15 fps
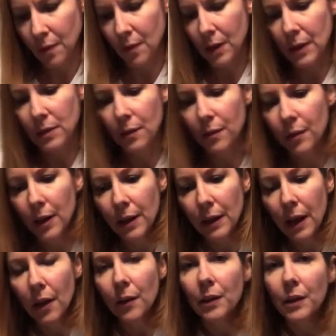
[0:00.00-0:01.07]
Okay, so right
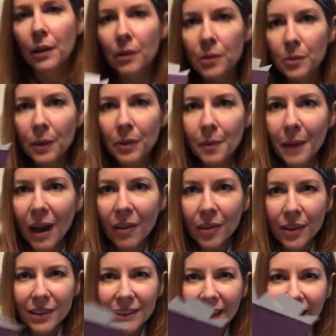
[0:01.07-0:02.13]
now here's what the mouth
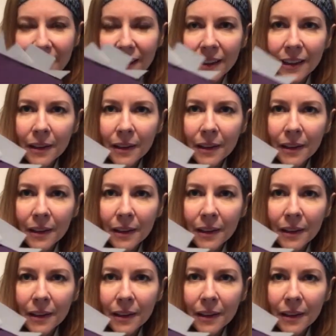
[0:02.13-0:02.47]
looks like.